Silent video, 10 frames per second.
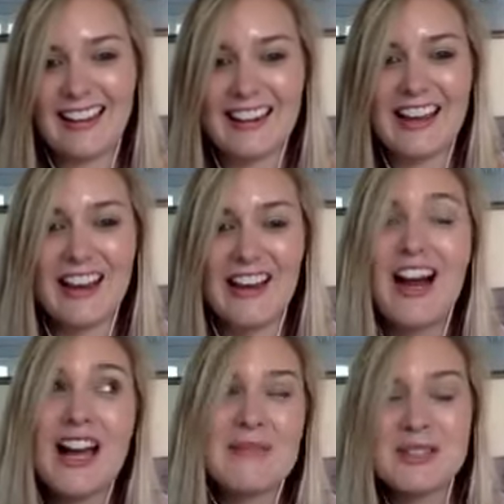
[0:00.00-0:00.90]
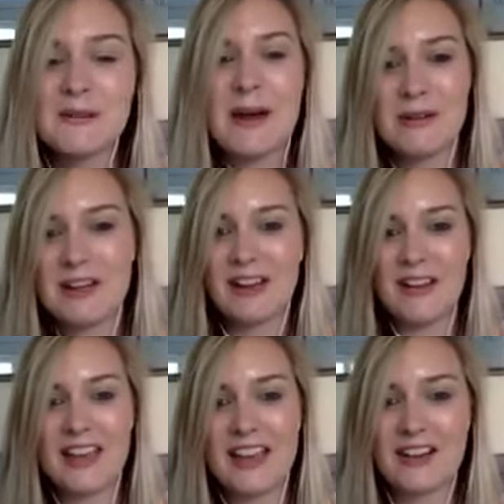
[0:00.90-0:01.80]
I know, I am as well. I'm going to
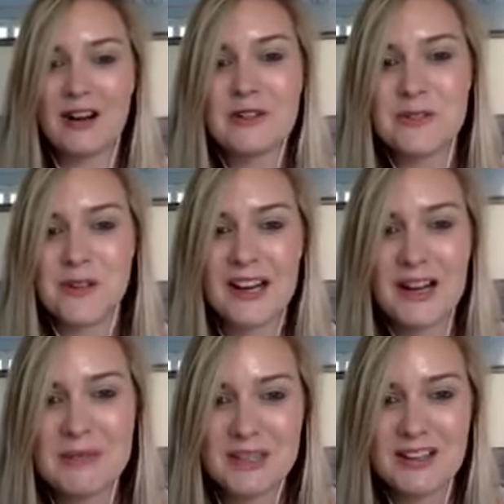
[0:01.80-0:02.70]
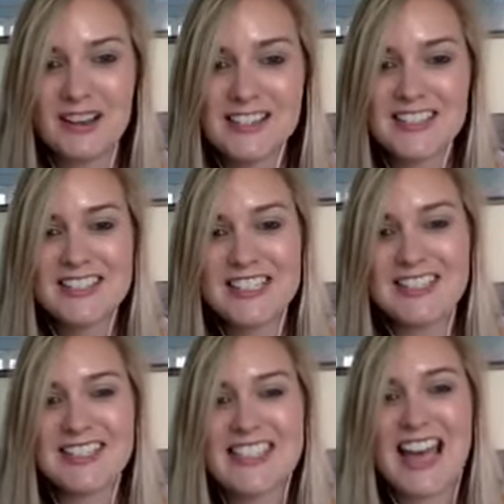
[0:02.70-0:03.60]
go and get a cold drink. I hope you guys can
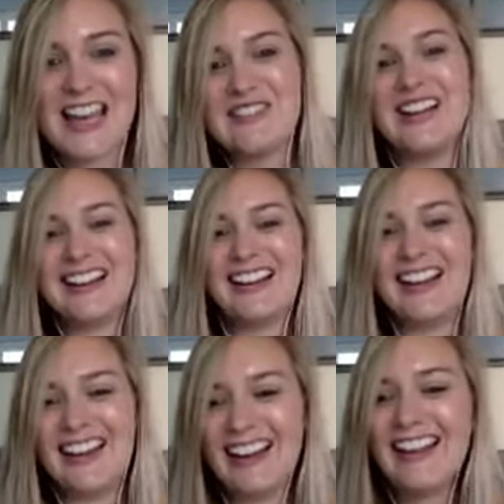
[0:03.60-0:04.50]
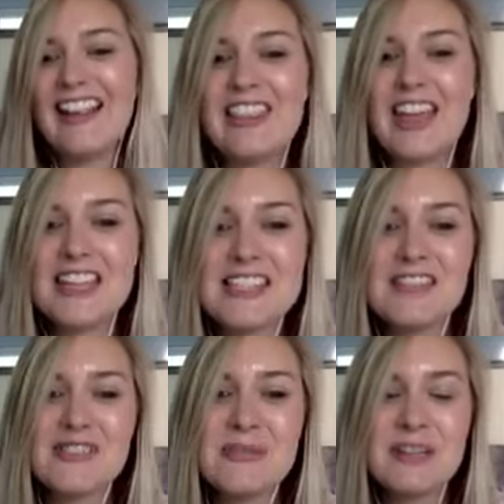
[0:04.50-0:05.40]
do the same. Thanks,
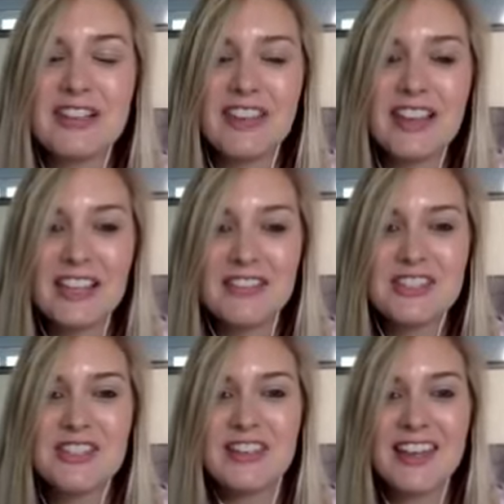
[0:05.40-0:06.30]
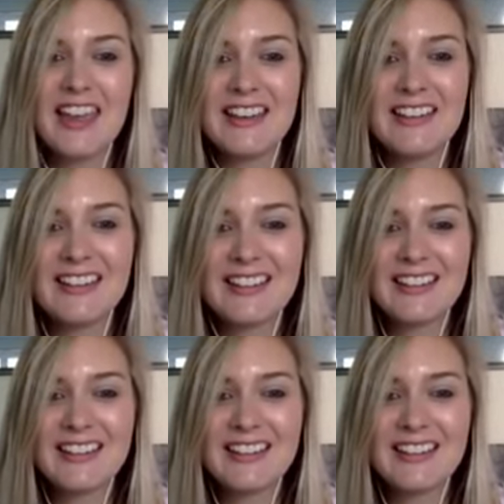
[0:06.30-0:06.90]
everybody. Thank you for tuning in.